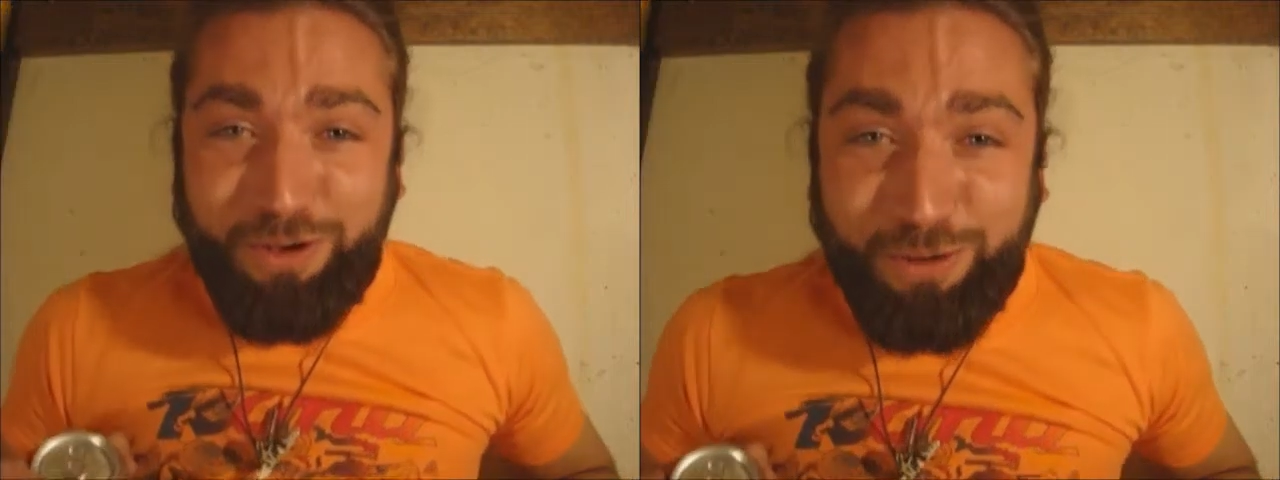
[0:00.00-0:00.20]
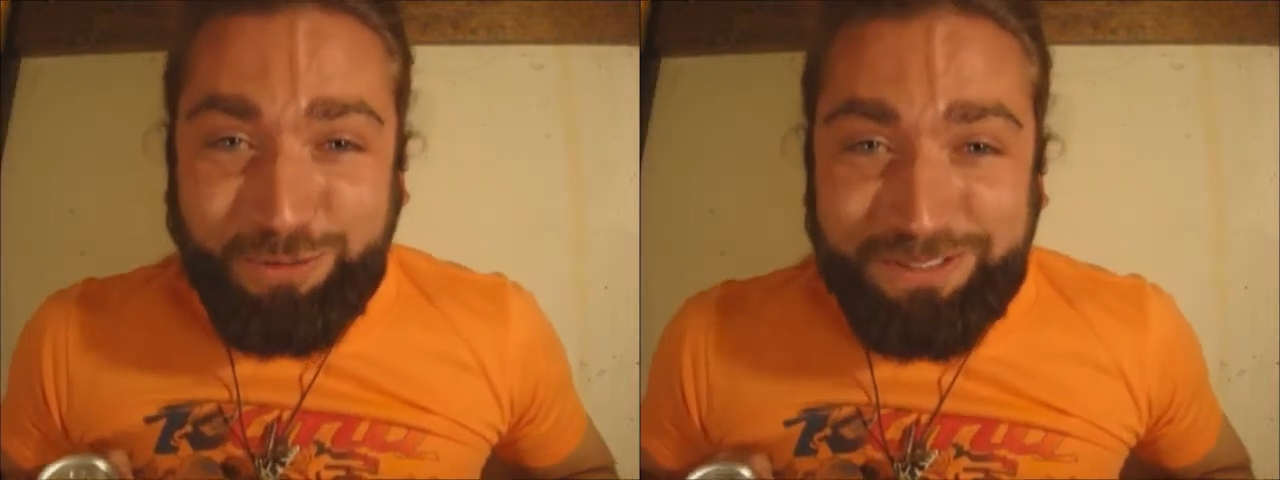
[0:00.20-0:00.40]

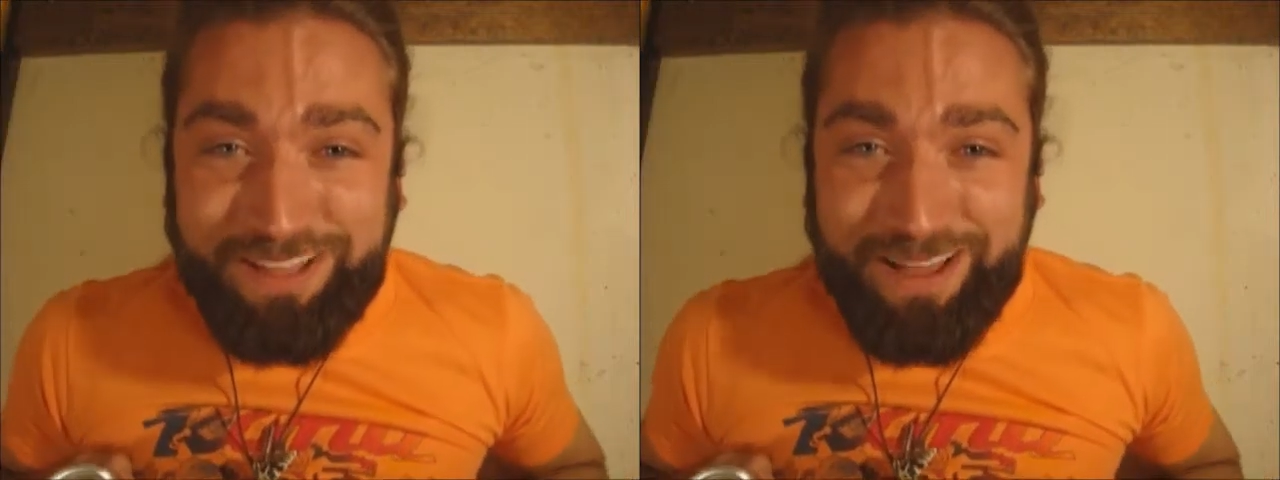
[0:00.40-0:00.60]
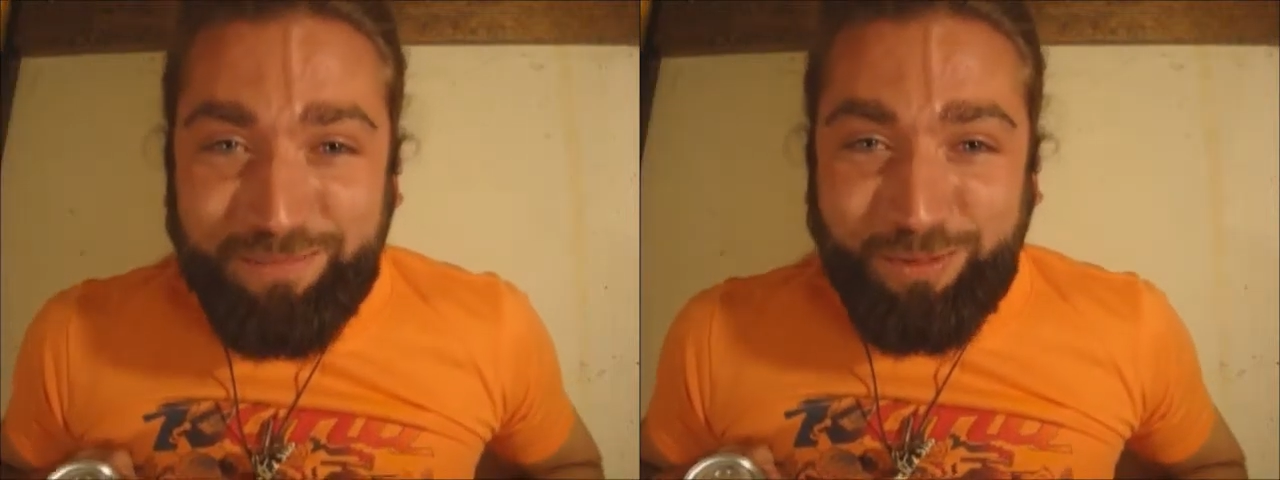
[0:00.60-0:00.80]
Oh
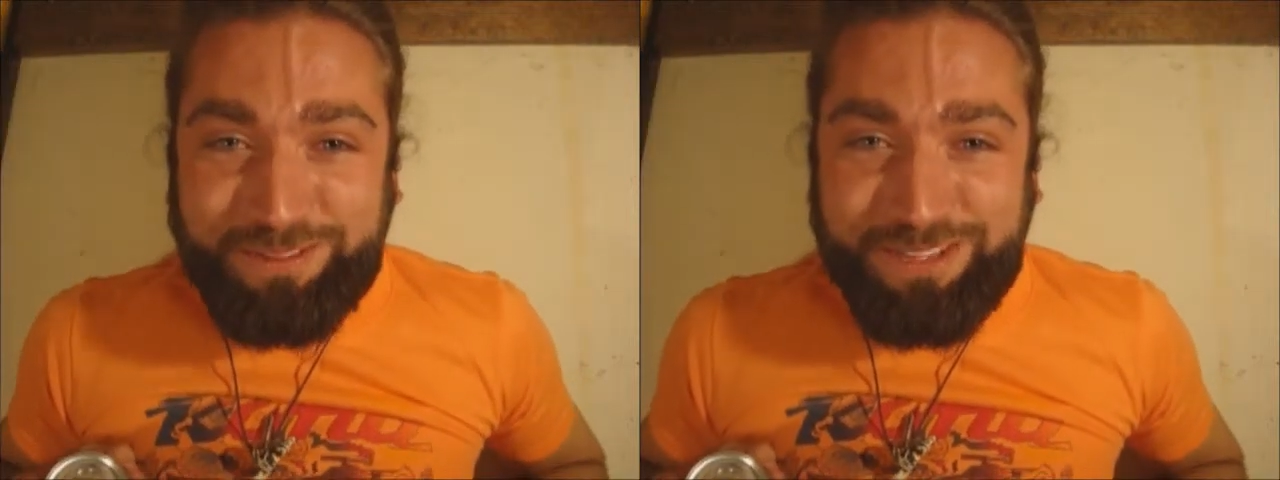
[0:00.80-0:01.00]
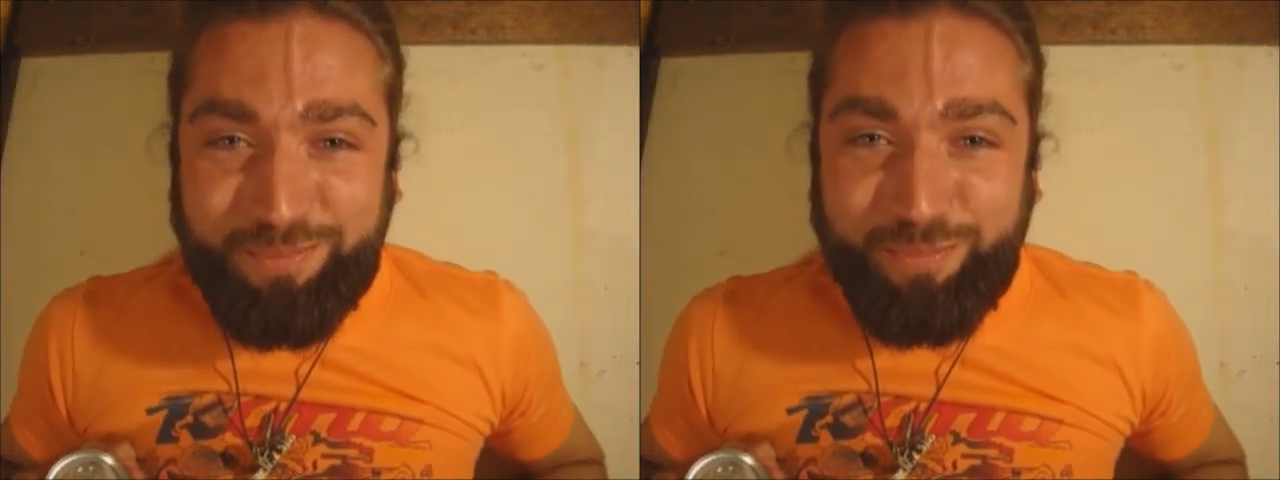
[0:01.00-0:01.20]
snap,
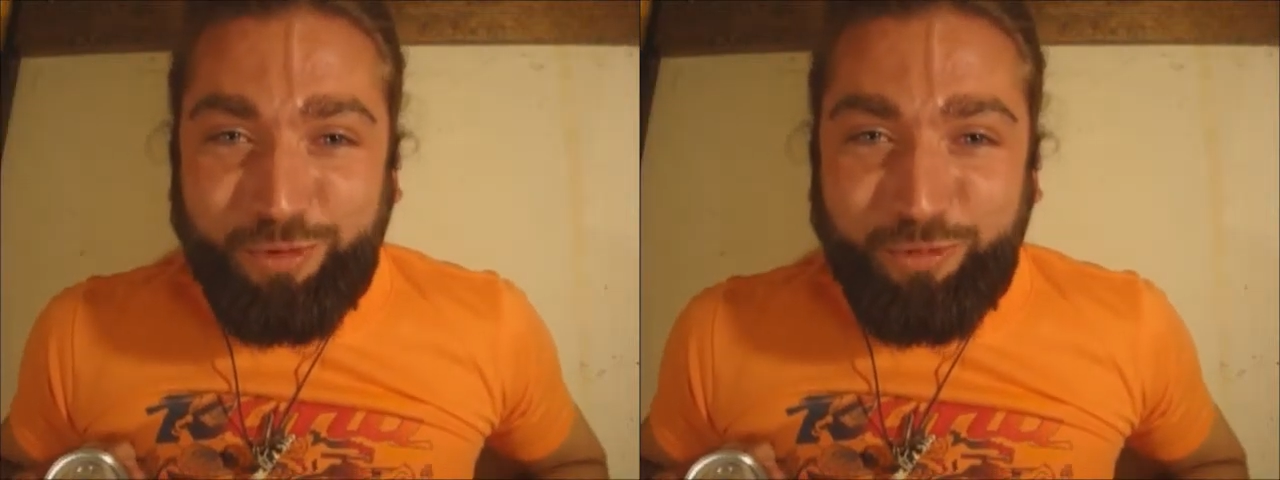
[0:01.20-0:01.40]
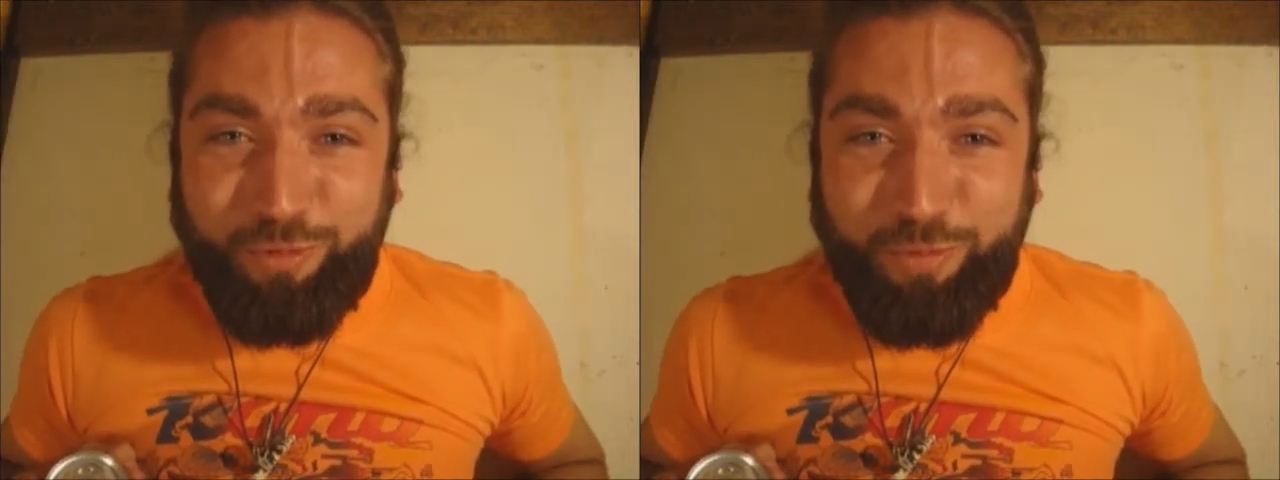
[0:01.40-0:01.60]
what's up
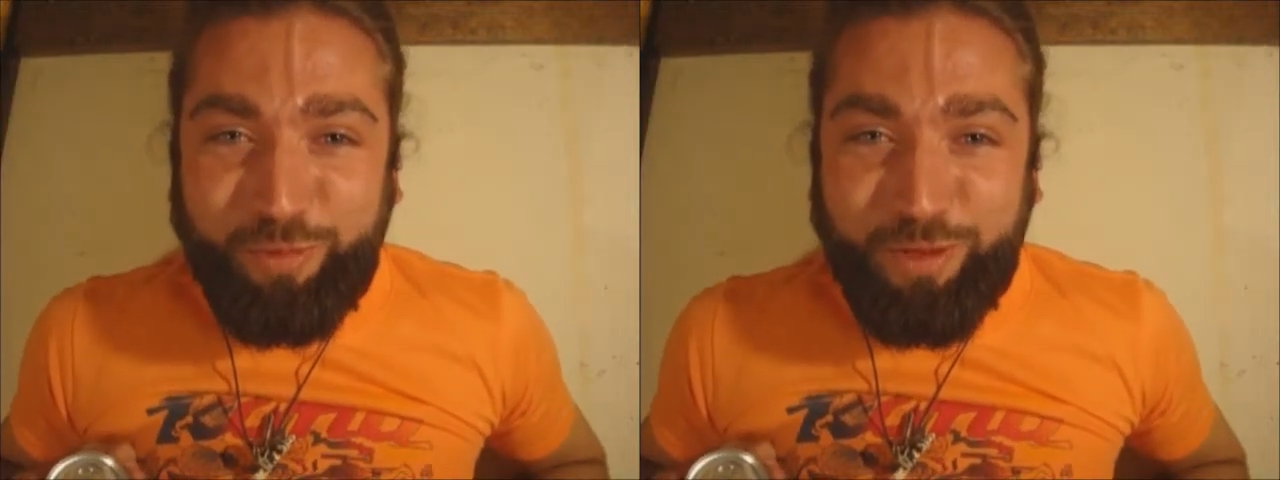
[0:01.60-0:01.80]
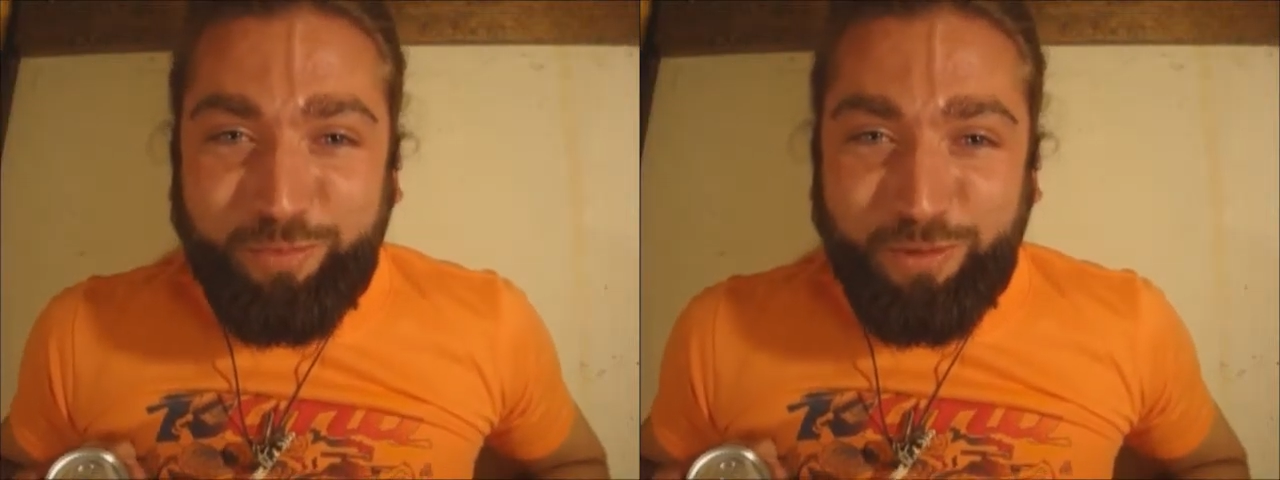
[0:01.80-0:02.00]
beautiful
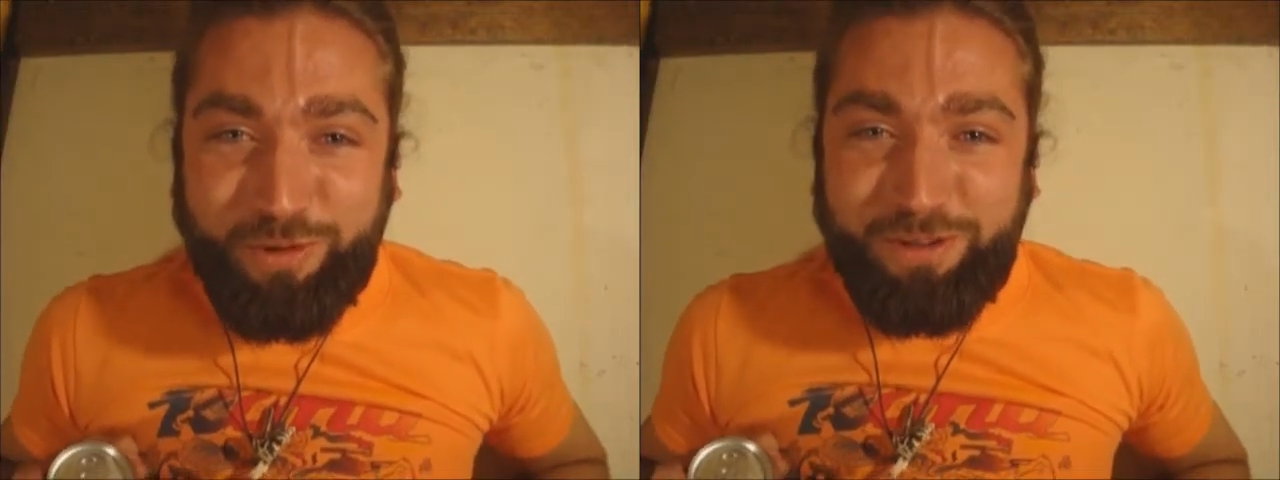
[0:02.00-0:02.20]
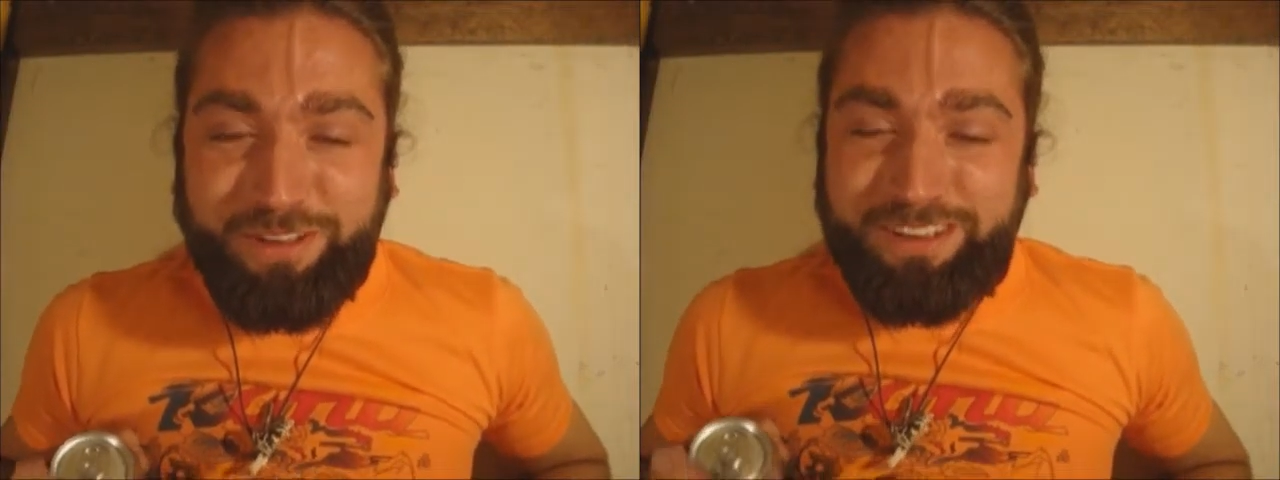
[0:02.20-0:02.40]
people?